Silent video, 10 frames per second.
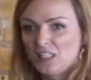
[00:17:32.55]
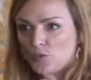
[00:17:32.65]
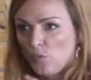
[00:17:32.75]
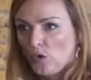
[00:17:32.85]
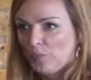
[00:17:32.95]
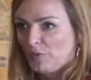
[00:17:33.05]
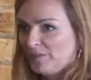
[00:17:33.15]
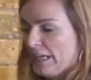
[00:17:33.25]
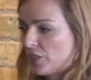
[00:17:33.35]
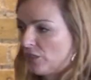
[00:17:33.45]
is more
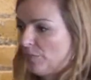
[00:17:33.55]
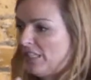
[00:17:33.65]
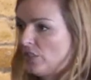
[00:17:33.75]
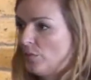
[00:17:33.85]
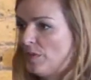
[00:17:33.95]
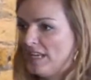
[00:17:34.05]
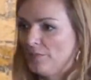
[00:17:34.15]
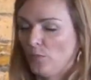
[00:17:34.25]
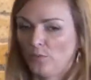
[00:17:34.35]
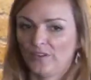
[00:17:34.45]
professional
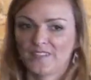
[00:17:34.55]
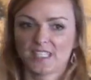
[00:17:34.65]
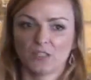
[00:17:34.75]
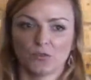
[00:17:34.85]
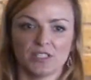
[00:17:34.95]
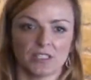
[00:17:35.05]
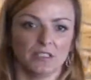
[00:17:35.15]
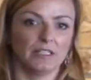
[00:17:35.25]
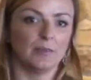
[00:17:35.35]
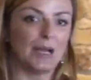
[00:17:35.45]
B2B, what we've seen
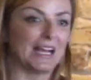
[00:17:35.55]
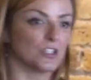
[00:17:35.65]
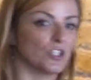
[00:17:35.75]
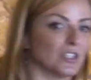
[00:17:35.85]
recently in the past